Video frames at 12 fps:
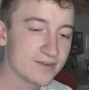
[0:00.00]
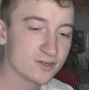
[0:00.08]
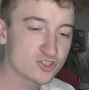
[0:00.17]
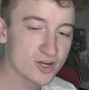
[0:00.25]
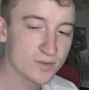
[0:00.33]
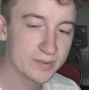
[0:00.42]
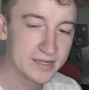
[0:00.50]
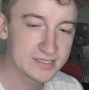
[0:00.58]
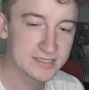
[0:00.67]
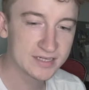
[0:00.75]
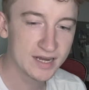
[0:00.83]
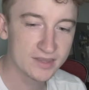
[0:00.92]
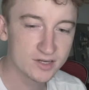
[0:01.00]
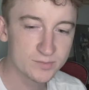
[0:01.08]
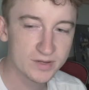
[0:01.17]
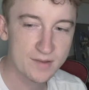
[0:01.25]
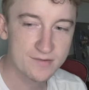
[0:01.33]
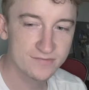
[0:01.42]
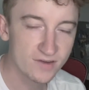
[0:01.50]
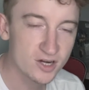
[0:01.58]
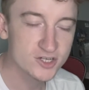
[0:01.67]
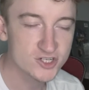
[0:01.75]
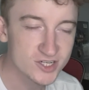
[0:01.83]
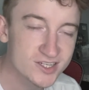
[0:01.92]
out, trying to piece it together, become a
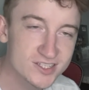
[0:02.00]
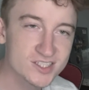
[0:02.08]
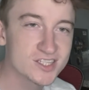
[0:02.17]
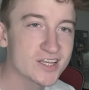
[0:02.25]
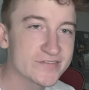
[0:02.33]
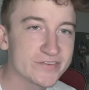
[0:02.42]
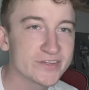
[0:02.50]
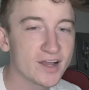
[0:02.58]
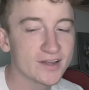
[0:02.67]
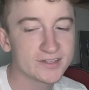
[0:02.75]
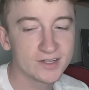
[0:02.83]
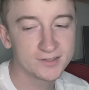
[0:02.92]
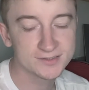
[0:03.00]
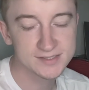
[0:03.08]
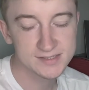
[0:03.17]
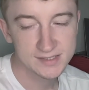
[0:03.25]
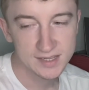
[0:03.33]
functioning, successful young adult.